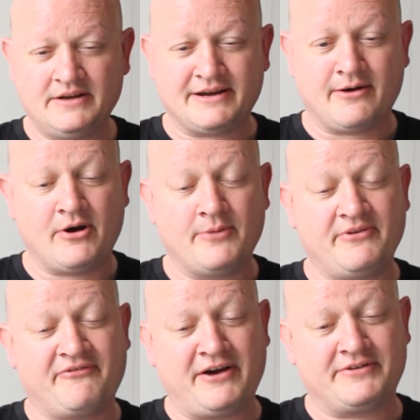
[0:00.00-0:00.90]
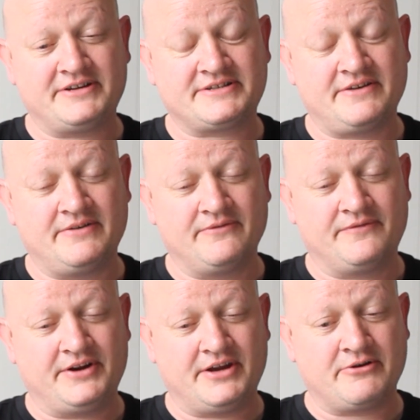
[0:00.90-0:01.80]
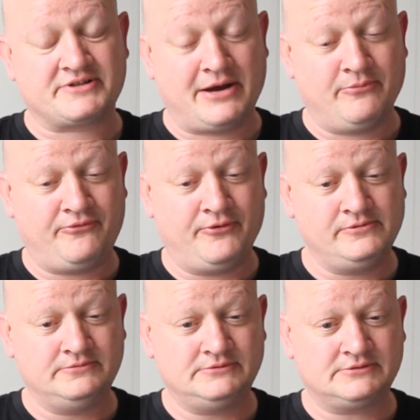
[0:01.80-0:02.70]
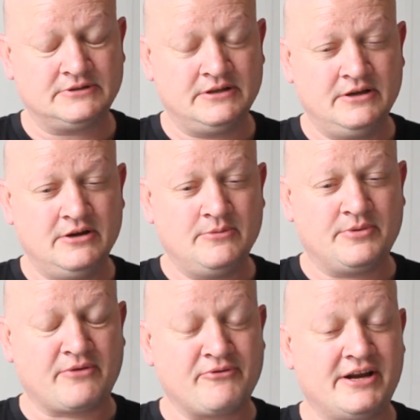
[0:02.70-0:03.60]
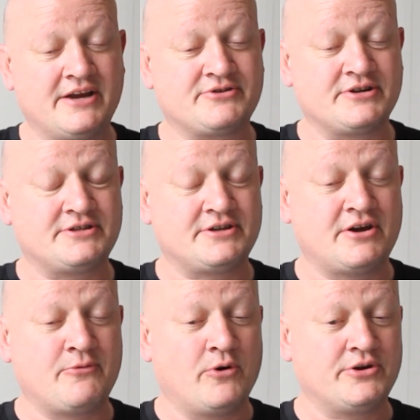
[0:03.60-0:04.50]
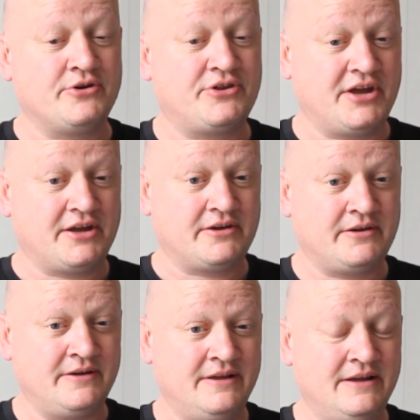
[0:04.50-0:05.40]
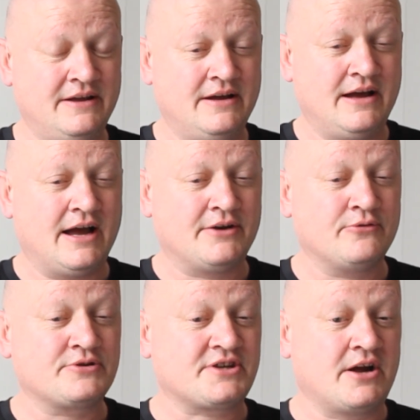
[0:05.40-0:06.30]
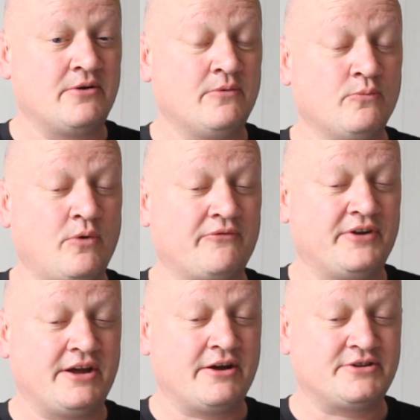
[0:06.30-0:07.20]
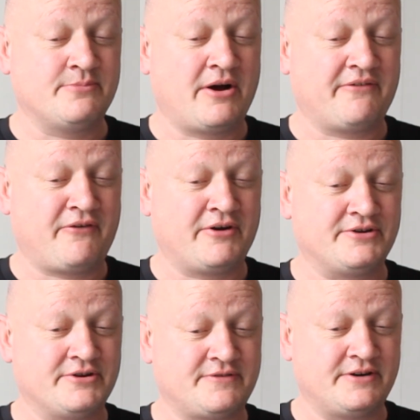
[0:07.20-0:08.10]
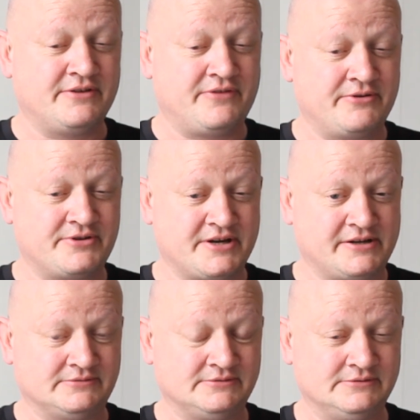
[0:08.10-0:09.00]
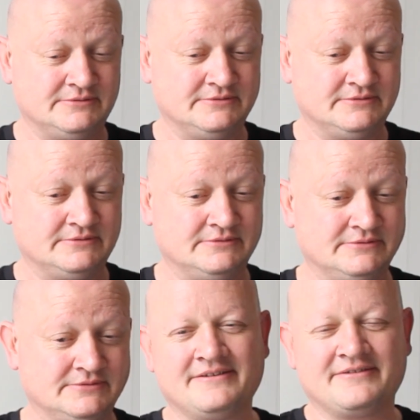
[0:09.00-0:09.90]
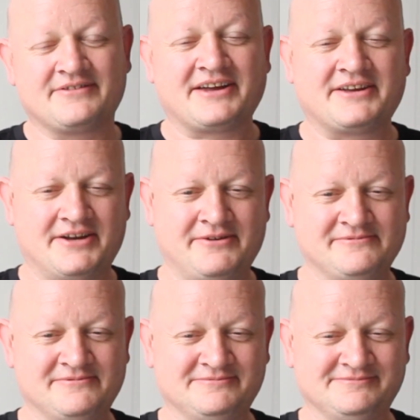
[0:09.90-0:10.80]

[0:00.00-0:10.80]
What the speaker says: Now I hope you found these videos helpful, but I'm really interested to know what you think and also what videos you might find useful in the future. Thank you.